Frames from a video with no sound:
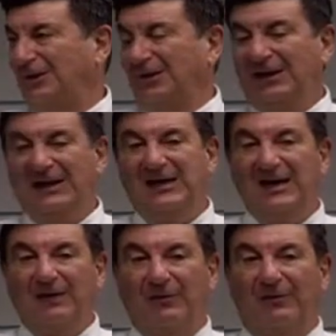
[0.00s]
He
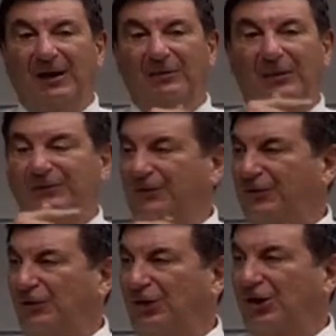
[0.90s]
handled the bankruptcy
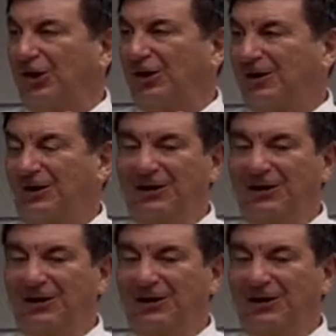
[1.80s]
for New York,